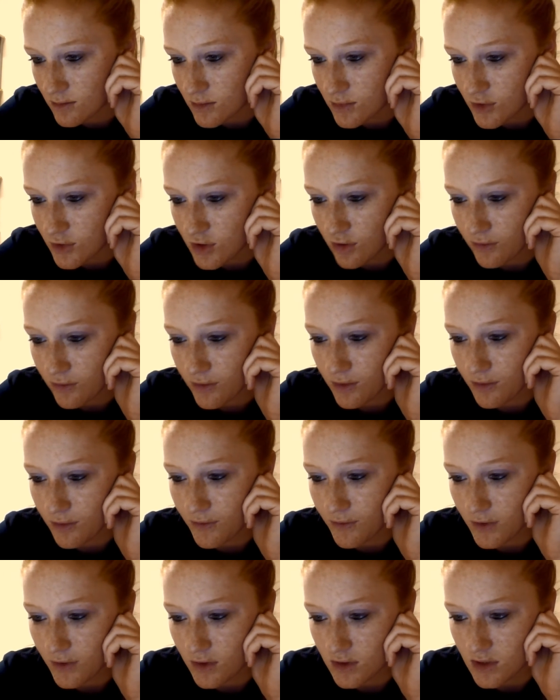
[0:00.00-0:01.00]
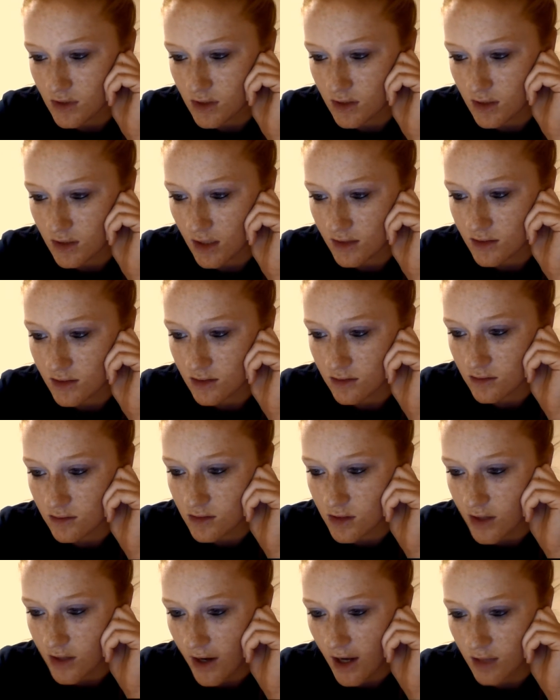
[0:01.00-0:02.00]
So for the first lesson,
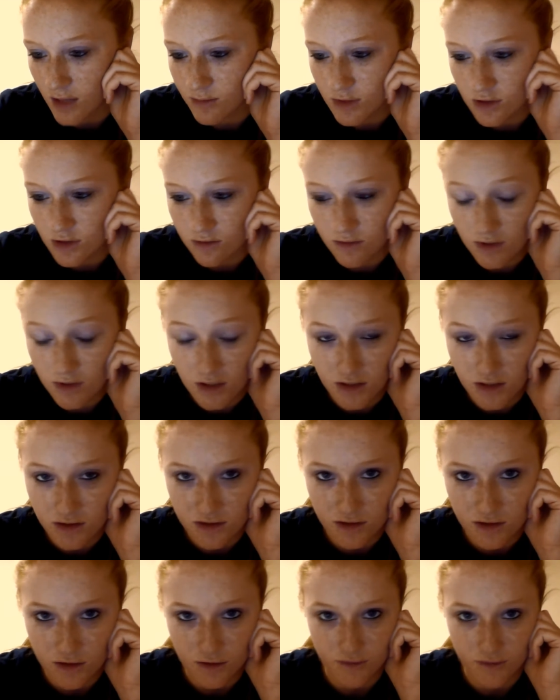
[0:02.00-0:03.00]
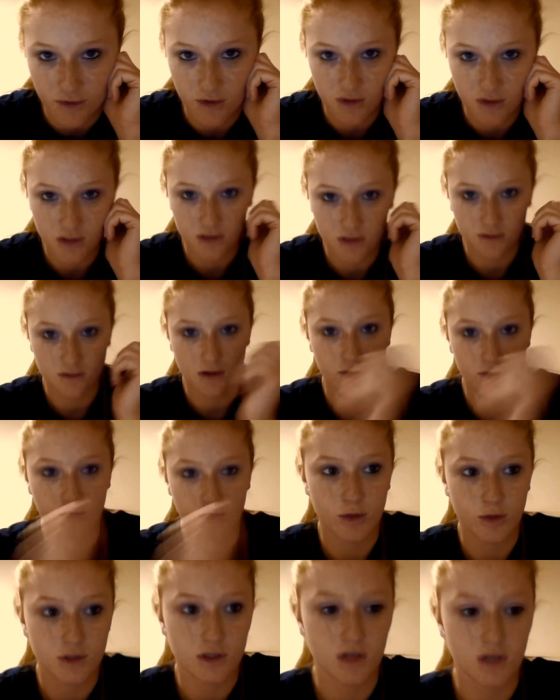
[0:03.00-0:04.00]
she had me do an easier version of a
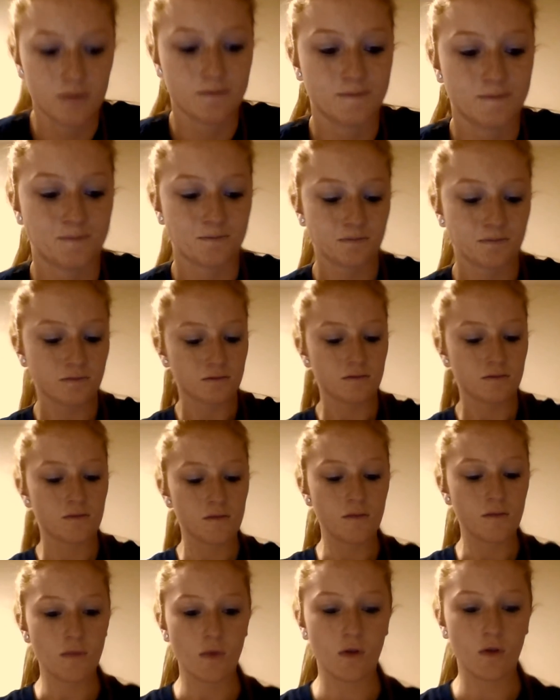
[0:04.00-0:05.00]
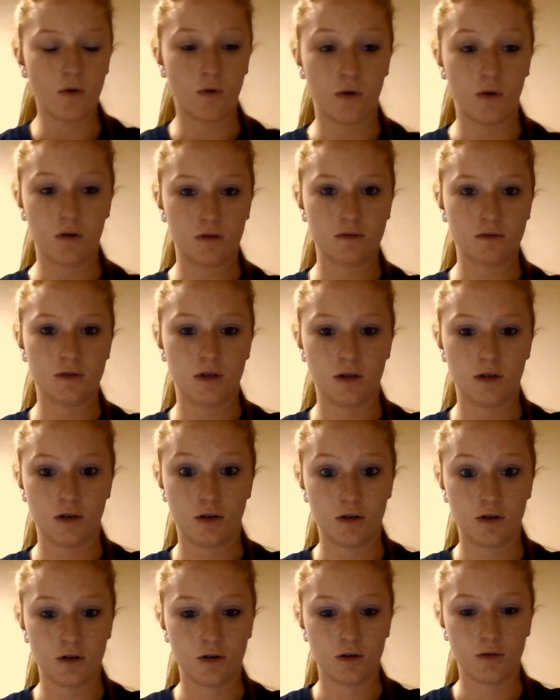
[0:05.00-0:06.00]
push-up, or a
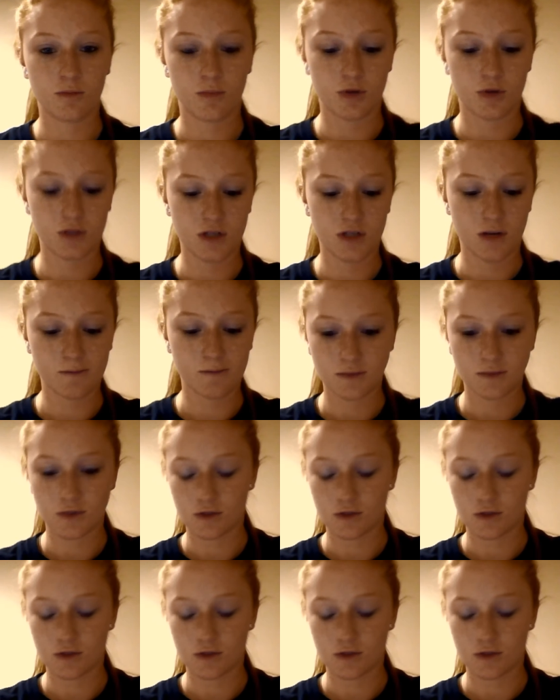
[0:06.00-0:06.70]
girl push-up.